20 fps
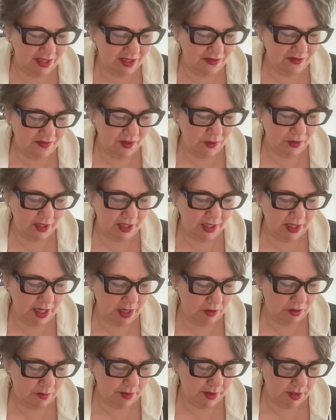to feel the
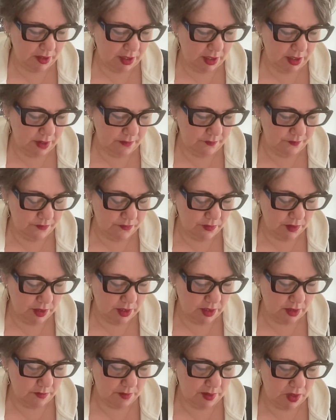accountability
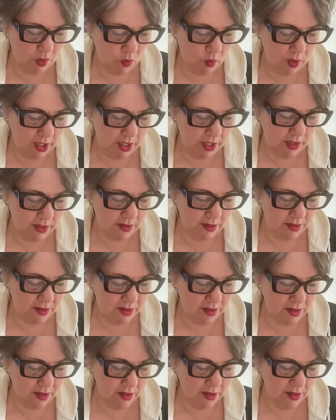and being witnessed.